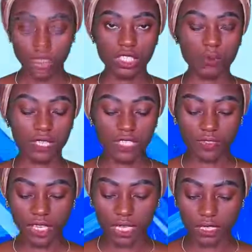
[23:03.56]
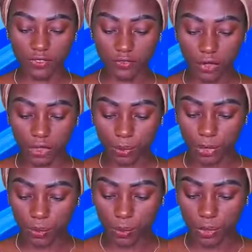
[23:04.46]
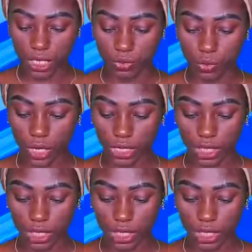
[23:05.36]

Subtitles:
specifically for the people in rural